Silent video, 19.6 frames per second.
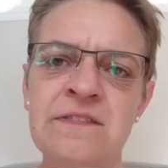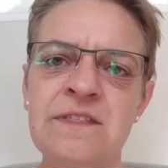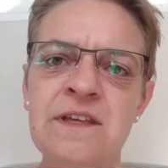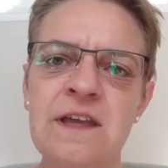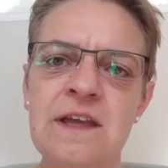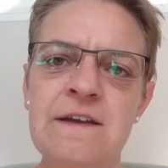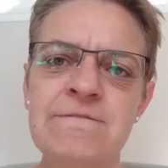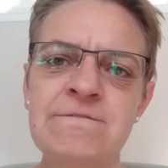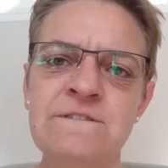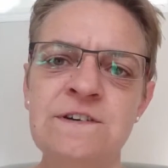
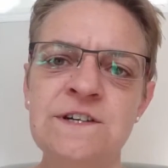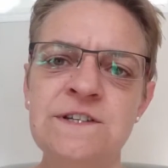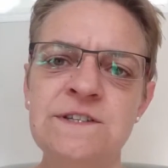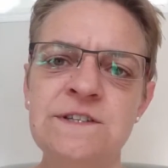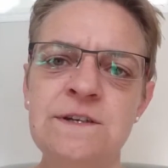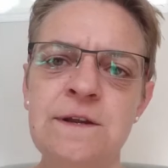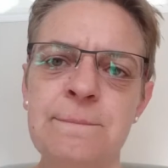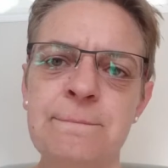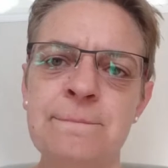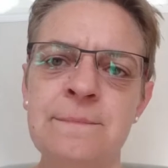the
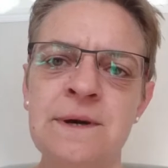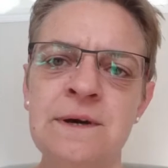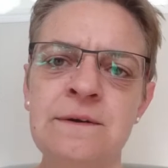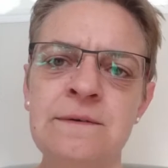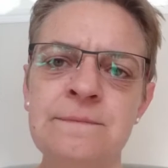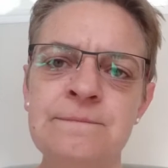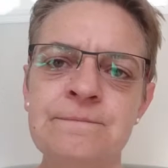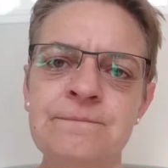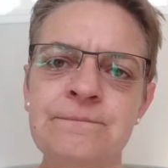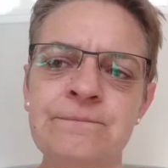invoice number,
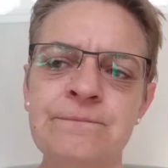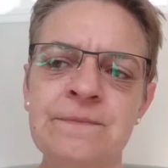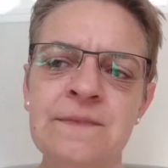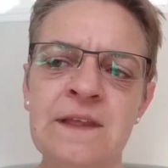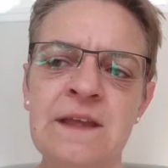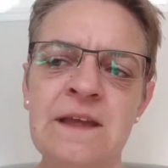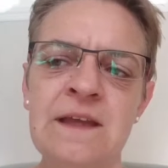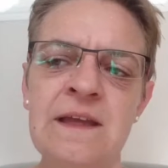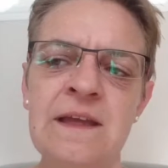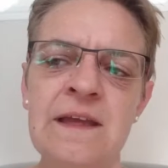
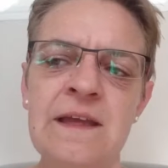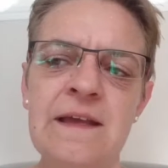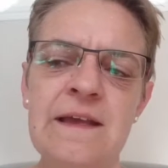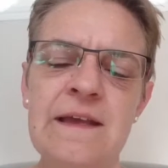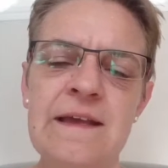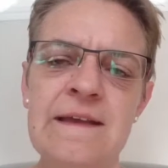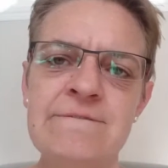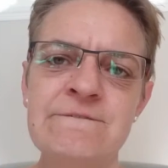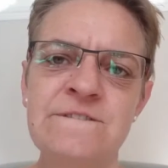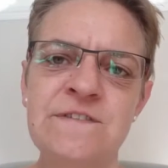
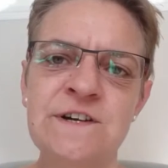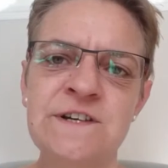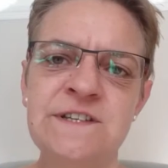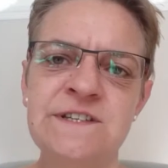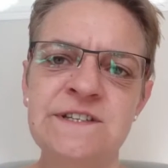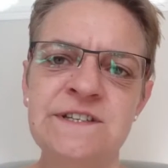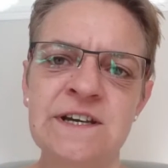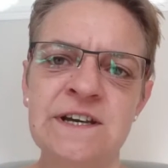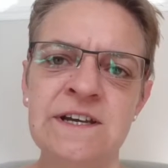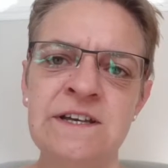
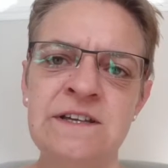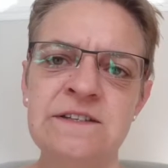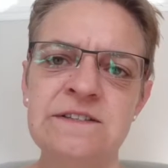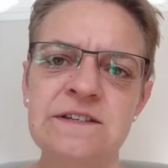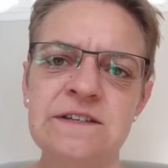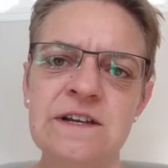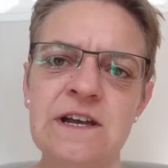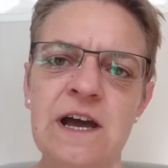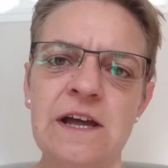invoice date,